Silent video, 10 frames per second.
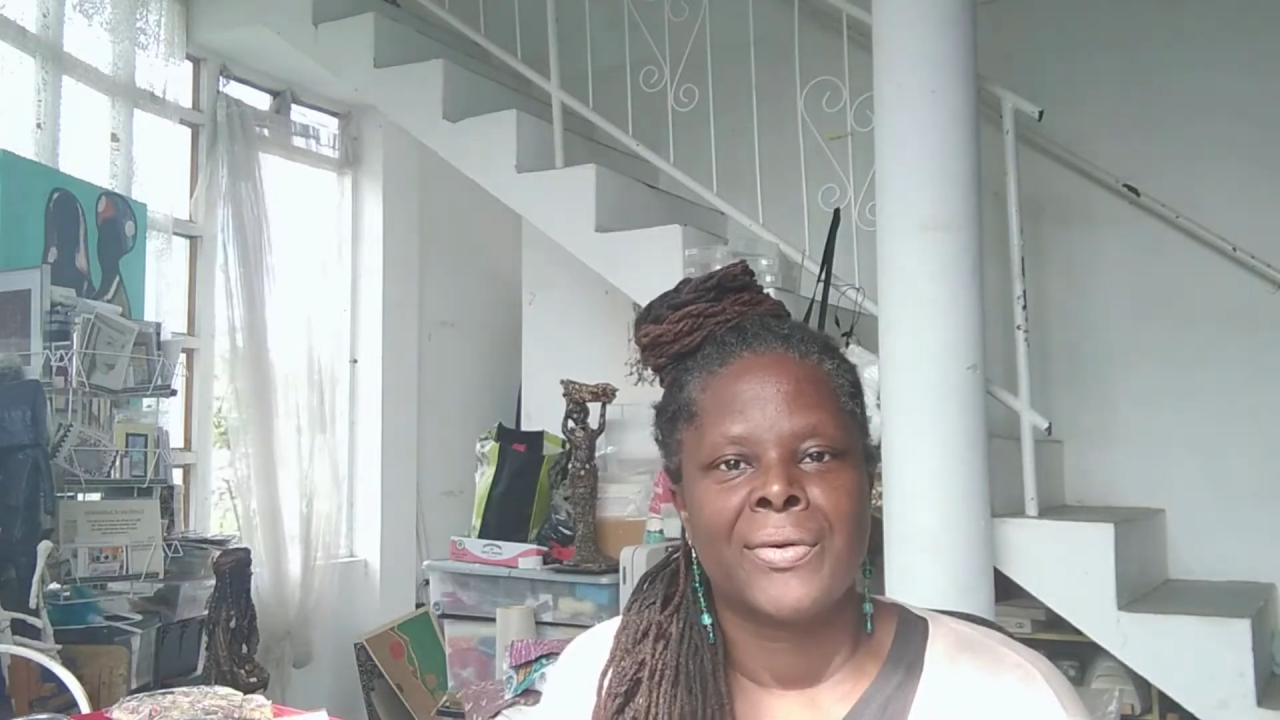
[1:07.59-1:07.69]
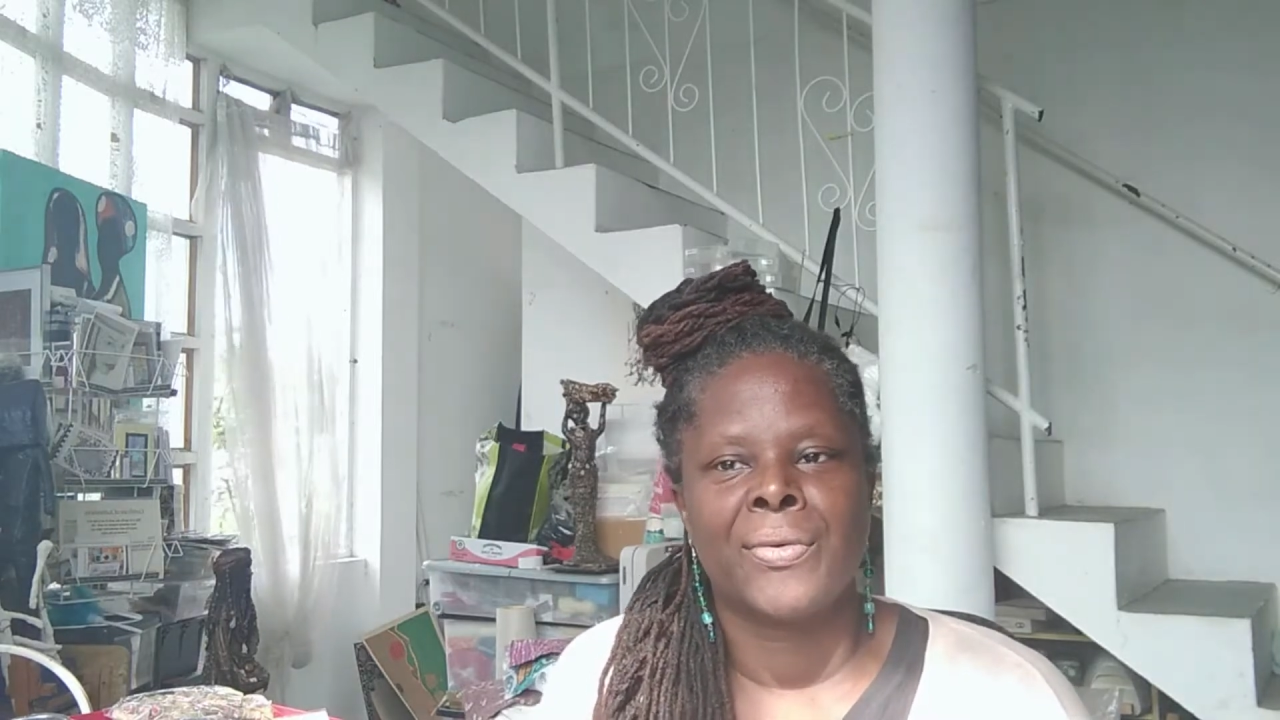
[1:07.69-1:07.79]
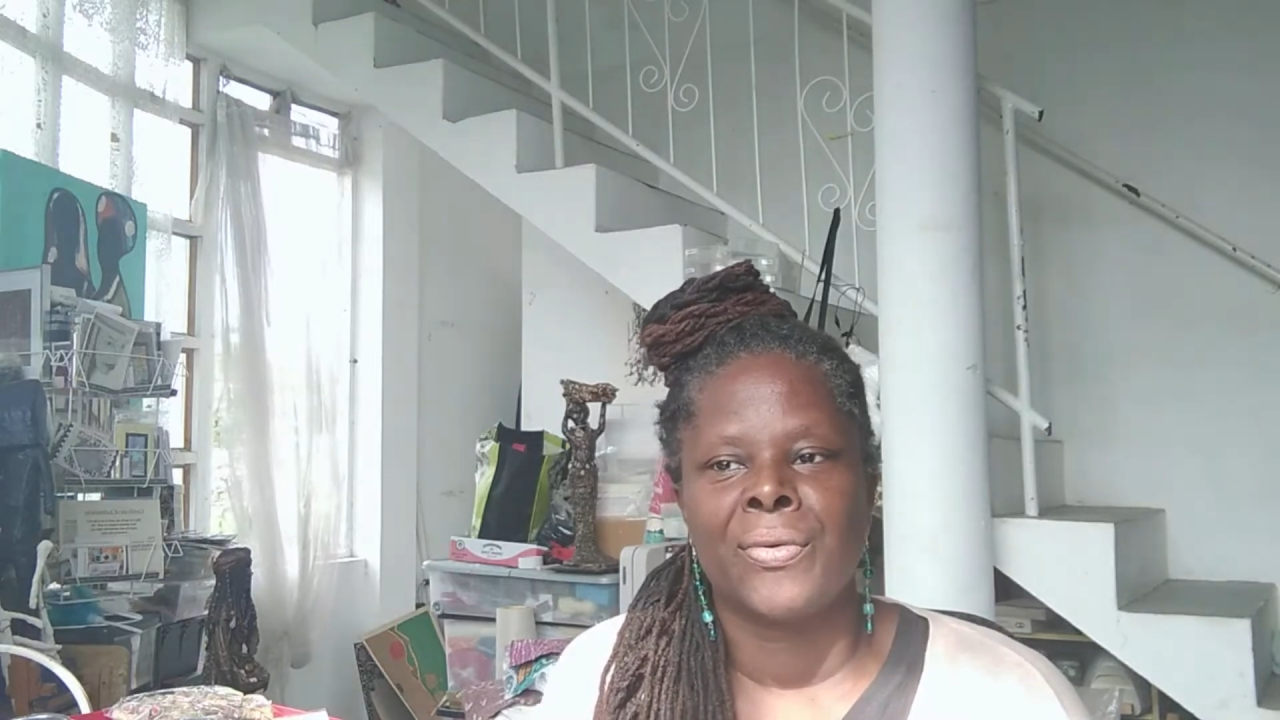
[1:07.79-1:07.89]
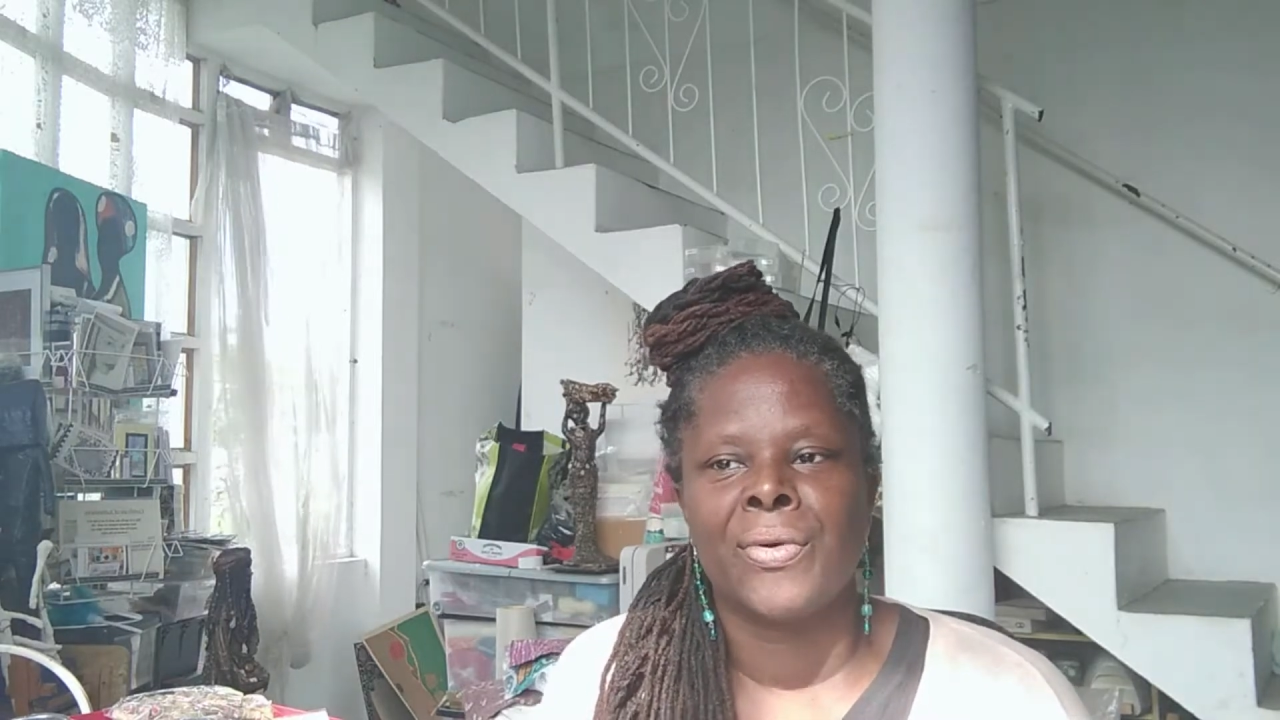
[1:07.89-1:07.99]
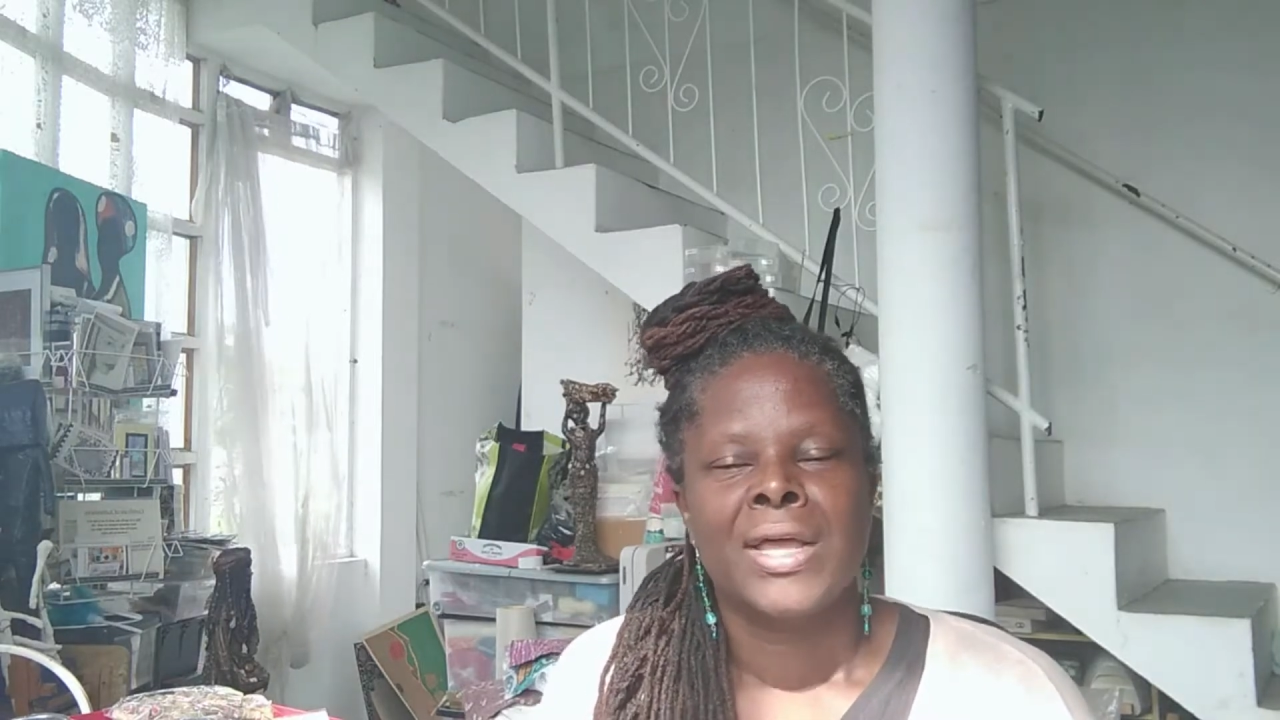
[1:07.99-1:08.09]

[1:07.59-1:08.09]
or